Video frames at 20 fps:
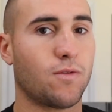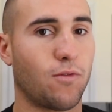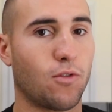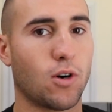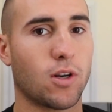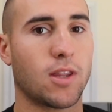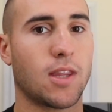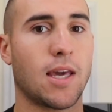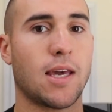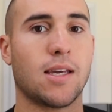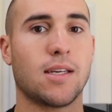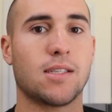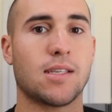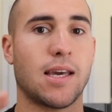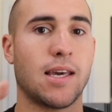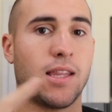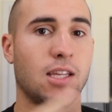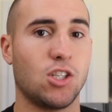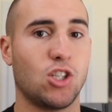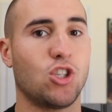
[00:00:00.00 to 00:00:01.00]
four things
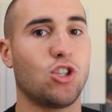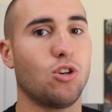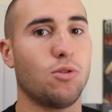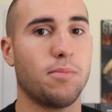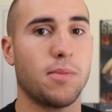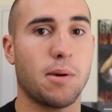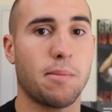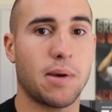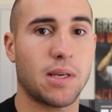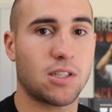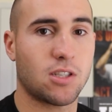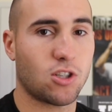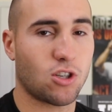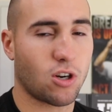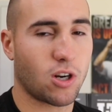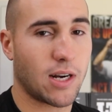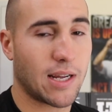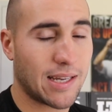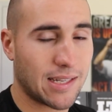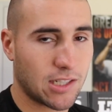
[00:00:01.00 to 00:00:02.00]
and then shoot me a message
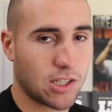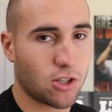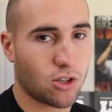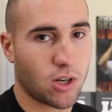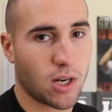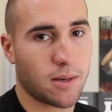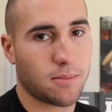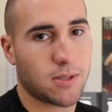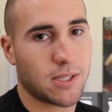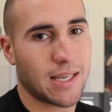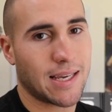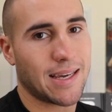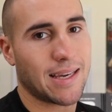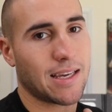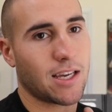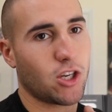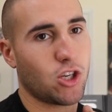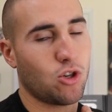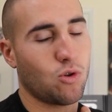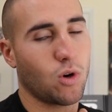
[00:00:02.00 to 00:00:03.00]
on Instagram
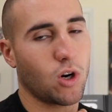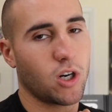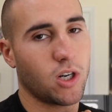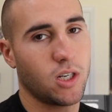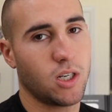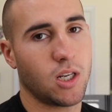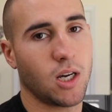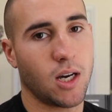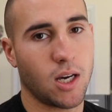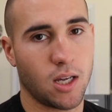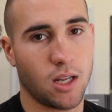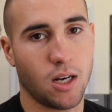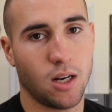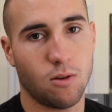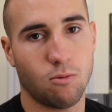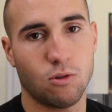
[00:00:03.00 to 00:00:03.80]
saying you are done.